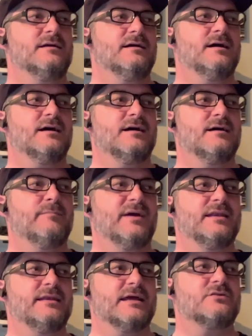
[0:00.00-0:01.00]
My
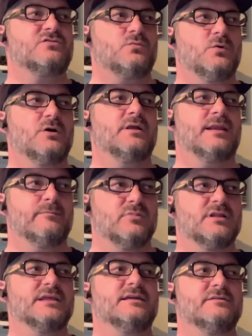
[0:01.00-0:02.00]
next one, I
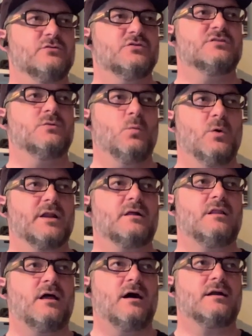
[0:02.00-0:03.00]
believe, was at 1
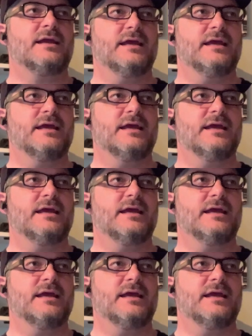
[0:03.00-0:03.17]
o'clock,